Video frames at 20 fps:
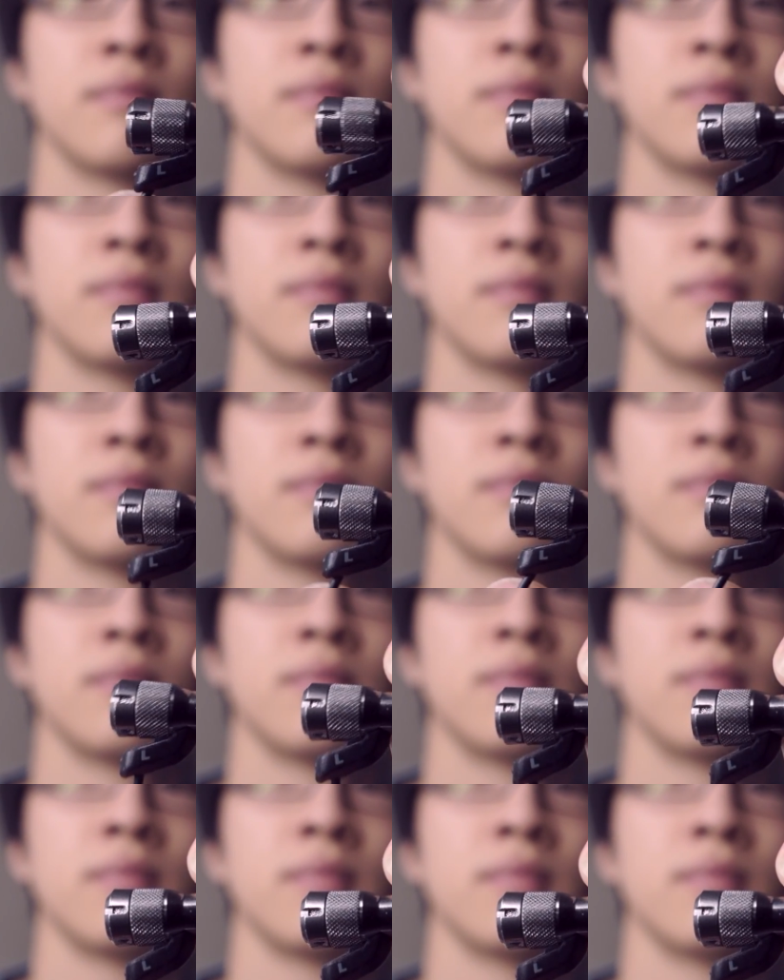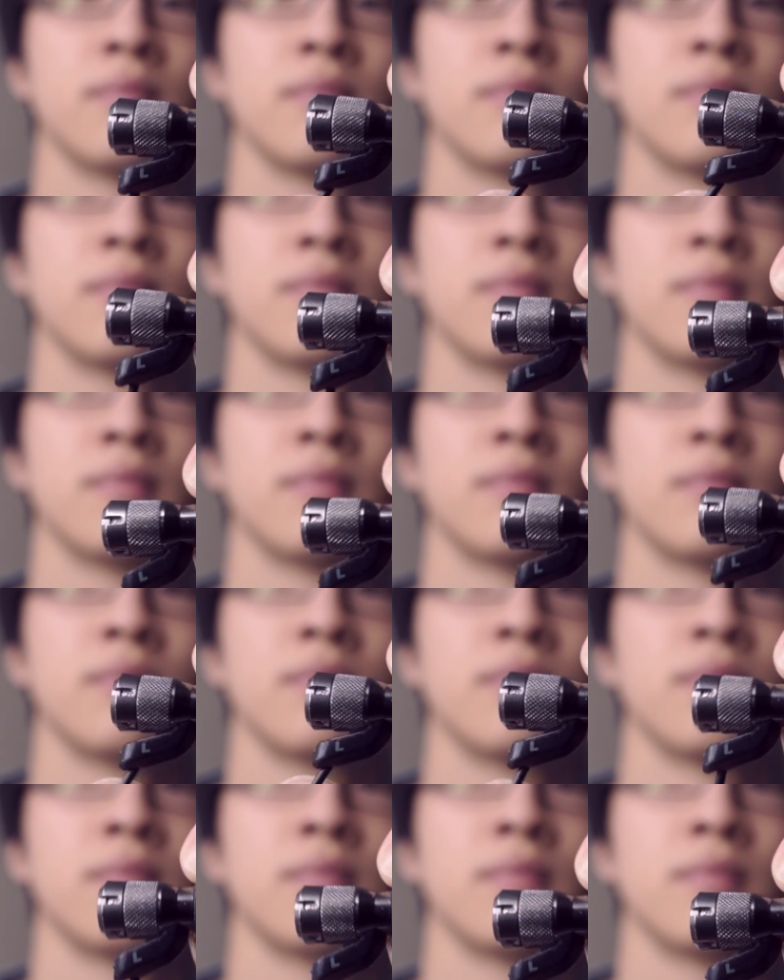surprisingly on an earphone which